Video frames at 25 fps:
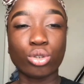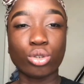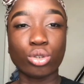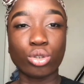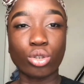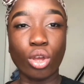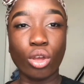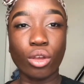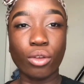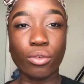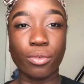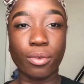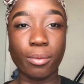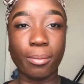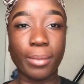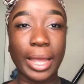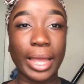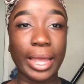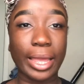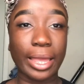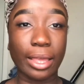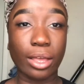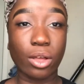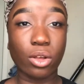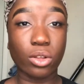So for
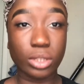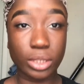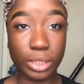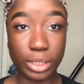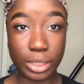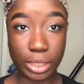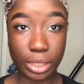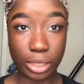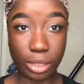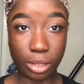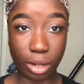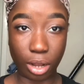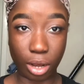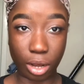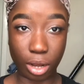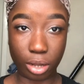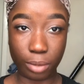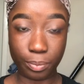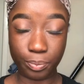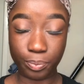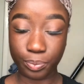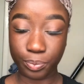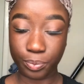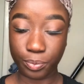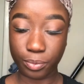my concealer,
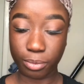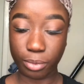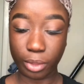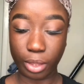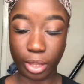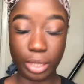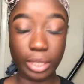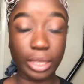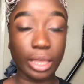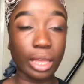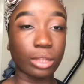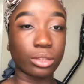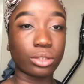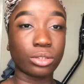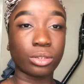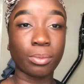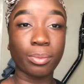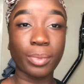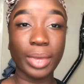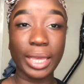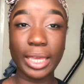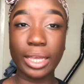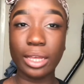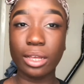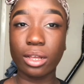yeah, to
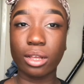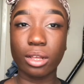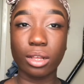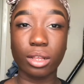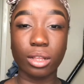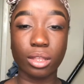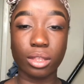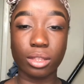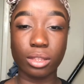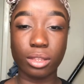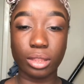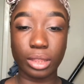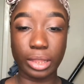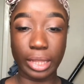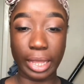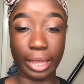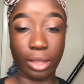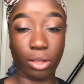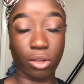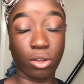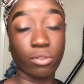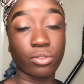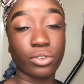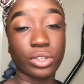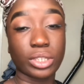make,
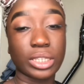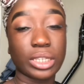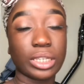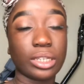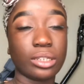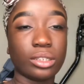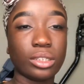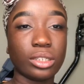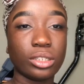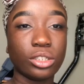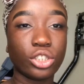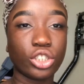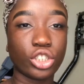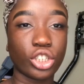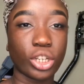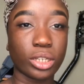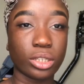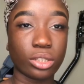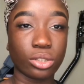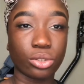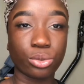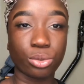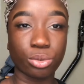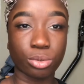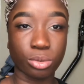like, obviously this
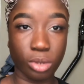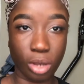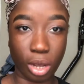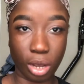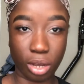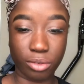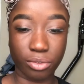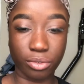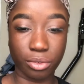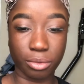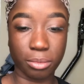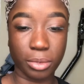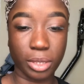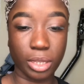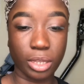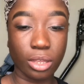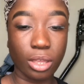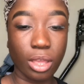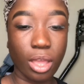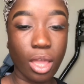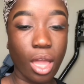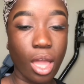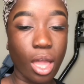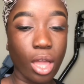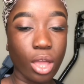shade is too dark for me,
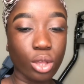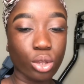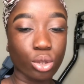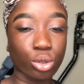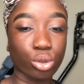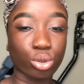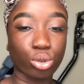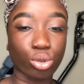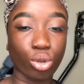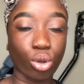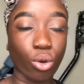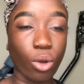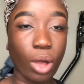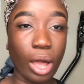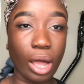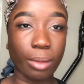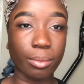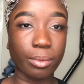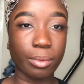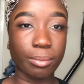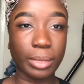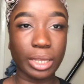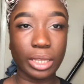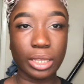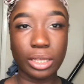so
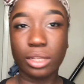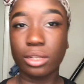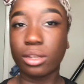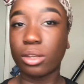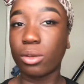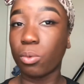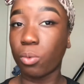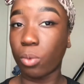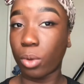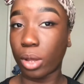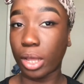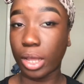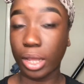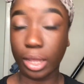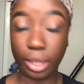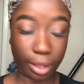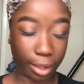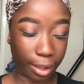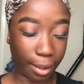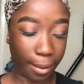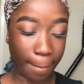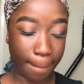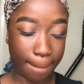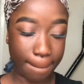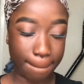I'll be making it
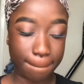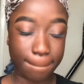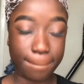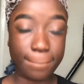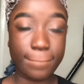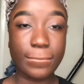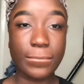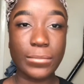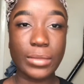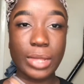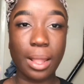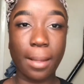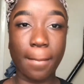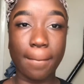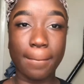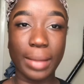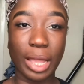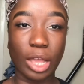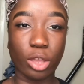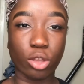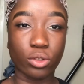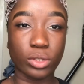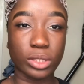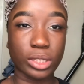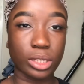work
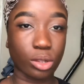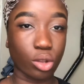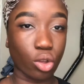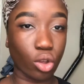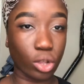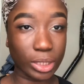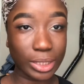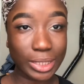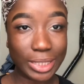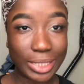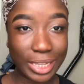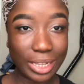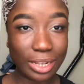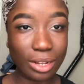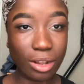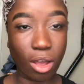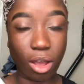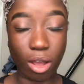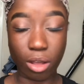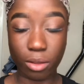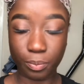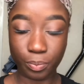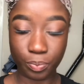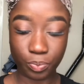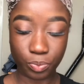by using
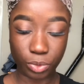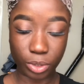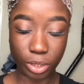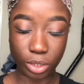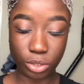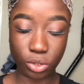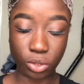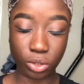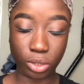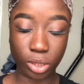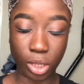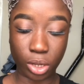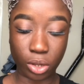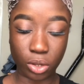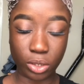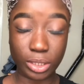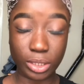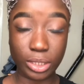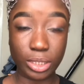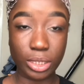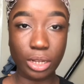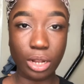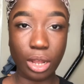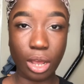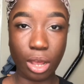concealer. So the
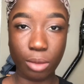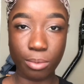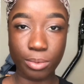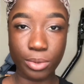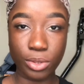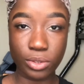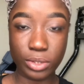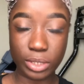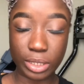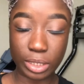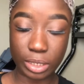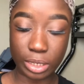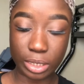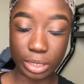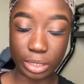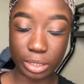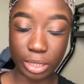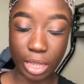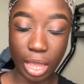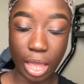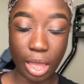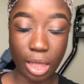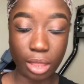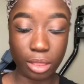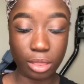concealer I'll be using is
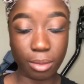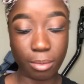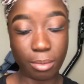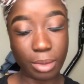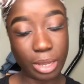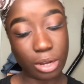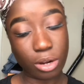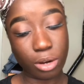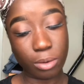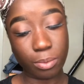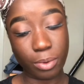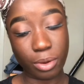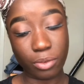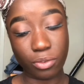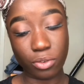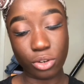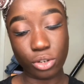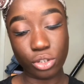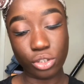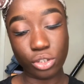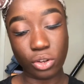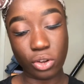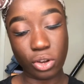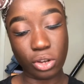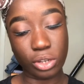the Makeup
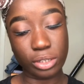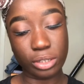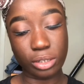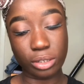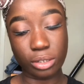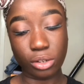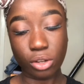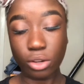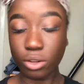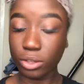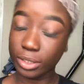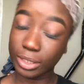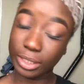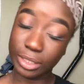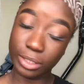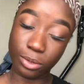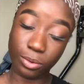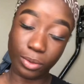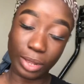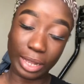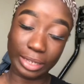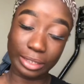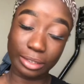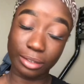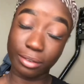Revolution London
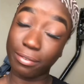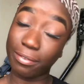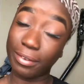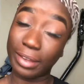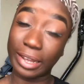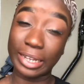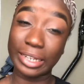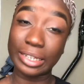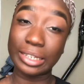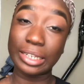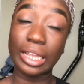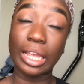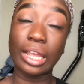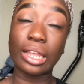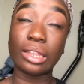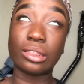Conceal and Define.